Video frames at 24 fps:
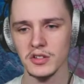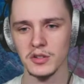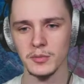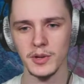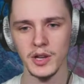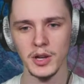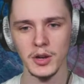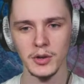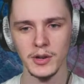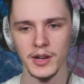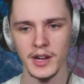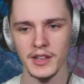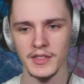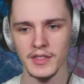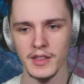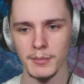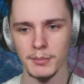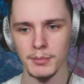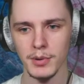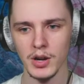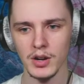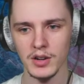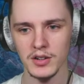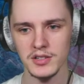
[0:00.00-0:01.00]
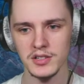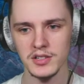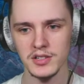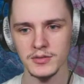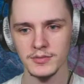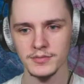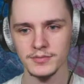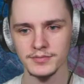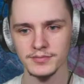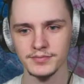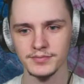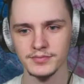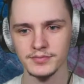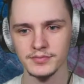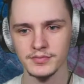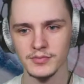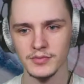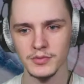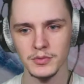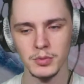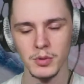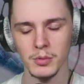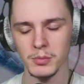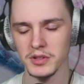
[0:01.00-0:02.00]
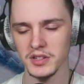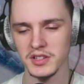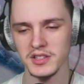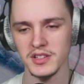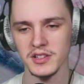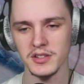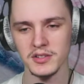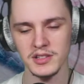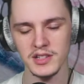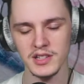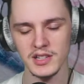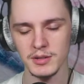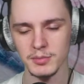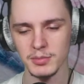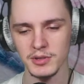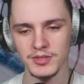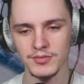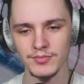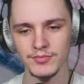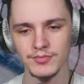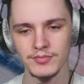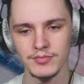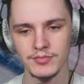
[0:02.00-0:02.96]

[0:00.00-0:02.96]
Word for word: to be okay in that box. Probably still sleeping.